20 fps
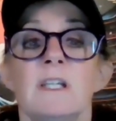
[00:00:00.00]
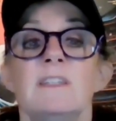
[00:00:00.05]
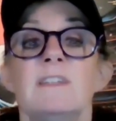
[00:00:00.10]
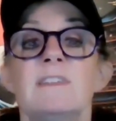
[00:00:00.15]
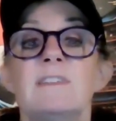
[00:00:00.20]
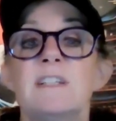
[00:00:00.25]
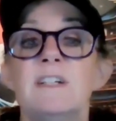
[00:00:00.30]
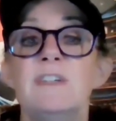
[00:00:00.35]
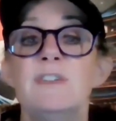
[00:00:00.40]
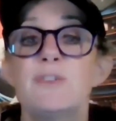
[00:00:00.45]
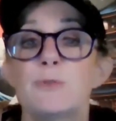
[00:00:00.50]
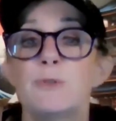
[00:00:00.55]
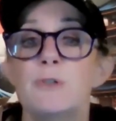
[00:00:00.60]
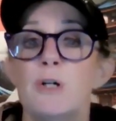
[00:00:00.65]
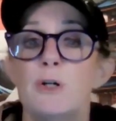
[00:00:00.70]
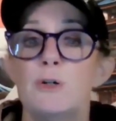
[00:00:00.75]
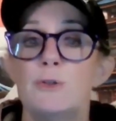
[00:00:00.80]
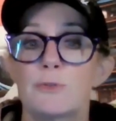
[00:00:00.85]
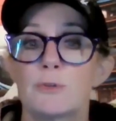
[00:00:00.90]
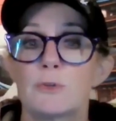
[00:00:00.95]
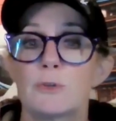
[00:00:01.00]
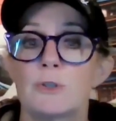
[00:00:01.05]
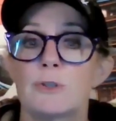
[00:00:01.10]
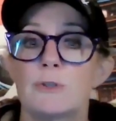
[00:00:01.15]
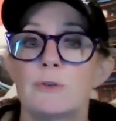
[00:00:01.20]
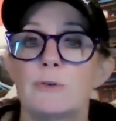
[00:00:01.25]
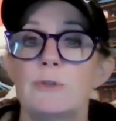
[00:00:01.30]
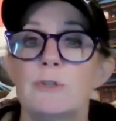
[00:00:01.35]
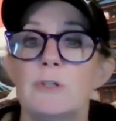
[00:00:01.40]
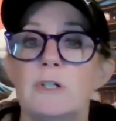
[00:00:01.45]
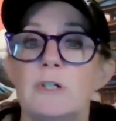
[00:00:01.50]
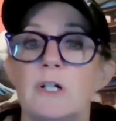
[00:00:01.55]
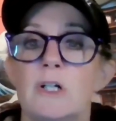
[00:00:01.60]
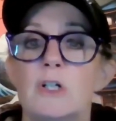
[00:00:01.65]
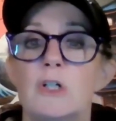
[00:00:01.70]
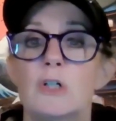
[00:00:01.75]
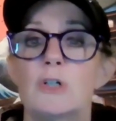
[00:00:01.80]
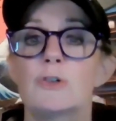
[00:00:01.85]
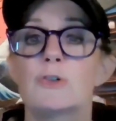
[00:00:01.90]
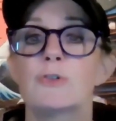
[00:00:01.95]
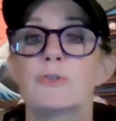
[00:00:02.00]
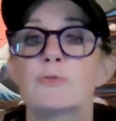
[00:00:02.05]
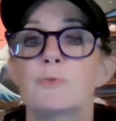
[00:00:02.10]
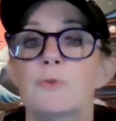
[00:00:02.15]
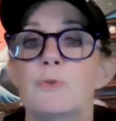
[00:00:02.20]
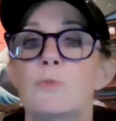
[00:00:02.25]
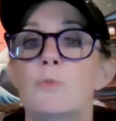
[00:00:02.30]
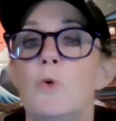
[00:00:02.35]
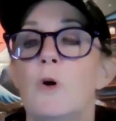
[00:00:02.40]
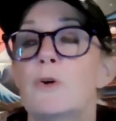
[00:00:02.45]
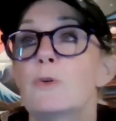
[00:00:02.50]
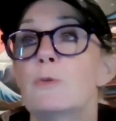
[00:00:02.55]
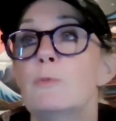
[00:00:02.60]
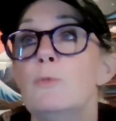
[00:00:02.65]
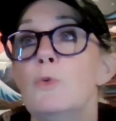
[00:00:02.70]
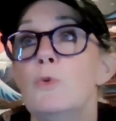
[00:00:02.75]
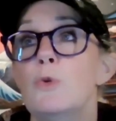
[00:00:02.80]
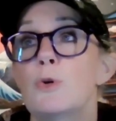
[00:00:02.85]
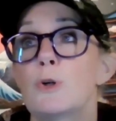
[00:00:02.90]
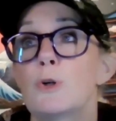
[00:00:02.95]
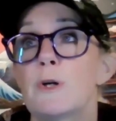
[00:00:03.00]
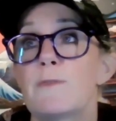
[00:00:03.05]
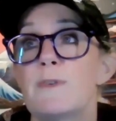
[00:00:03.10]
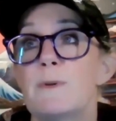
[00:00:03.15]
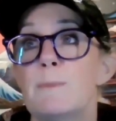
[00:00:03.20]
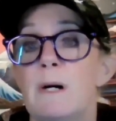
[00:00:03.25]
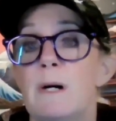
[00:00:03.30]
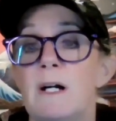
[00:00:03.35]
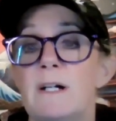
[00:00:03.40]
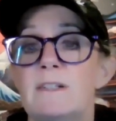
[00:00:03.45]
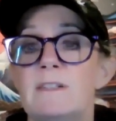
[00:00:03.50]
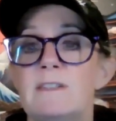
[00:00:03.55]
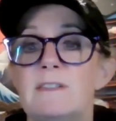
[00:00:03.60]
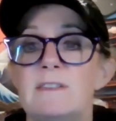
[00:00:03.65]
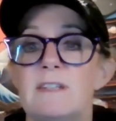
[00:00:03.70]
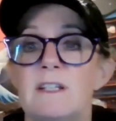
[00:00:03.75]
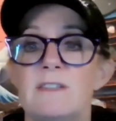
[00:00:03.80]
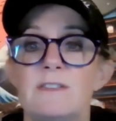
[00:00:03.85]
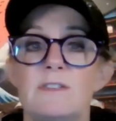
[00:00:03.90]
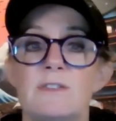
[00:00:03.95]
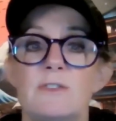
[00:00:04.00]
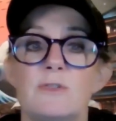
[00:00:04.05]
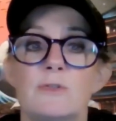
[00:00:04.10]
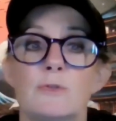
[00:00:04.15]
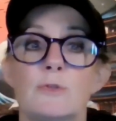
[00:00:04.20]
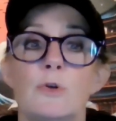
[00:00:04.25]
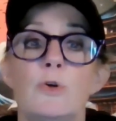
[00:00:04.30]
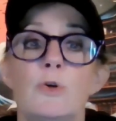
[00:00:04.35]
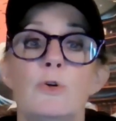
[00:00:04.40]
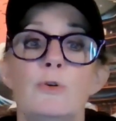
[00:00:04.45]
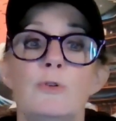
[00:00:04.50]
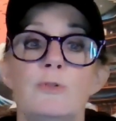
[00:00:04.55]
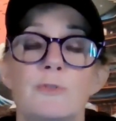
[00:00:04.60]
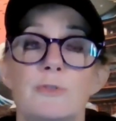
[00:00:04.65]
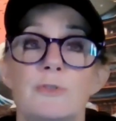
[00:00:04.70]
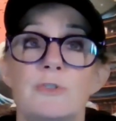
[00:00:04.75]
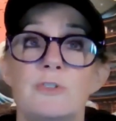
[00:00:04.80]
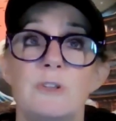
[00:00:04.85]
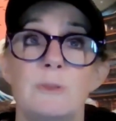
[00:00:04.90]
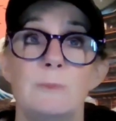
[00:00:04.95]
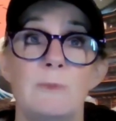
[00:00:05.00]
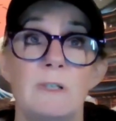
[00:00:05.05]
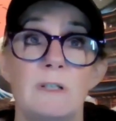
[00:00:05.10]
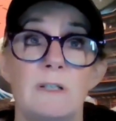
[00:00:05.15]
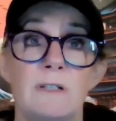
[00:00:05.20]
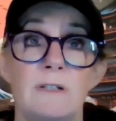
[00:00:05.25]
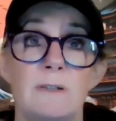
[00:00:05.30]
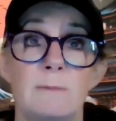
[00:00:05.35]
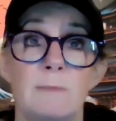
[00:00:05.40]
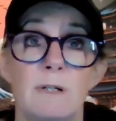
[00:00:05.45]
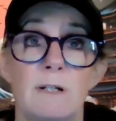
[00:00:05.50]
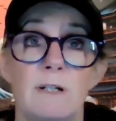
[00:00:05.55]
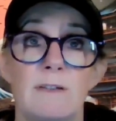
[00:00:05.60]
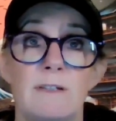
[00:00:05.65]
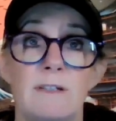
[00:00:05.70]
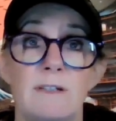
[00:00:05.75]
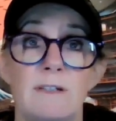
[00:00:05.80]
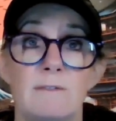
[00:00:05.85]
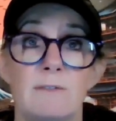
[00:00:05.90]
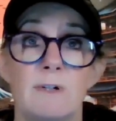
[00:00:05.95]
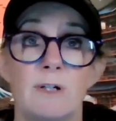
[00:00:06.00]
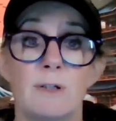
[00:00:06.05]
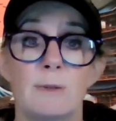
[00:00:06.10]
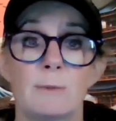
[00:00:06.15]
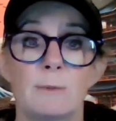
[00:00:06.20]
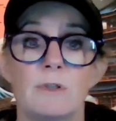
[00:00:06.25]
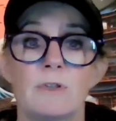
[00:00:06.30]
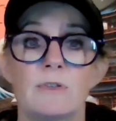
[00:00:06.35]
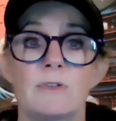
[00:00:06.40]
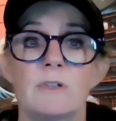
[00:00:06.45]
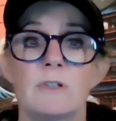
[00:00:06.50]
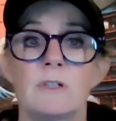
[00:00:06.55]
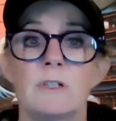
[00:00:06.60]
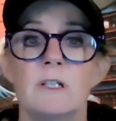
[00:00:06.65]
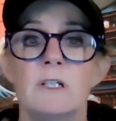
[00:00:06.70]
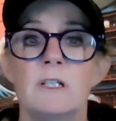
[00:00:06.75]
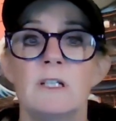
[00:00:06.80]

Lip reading: The sensory overload occurs when one or more of the body's senses are overstimulated by the environment.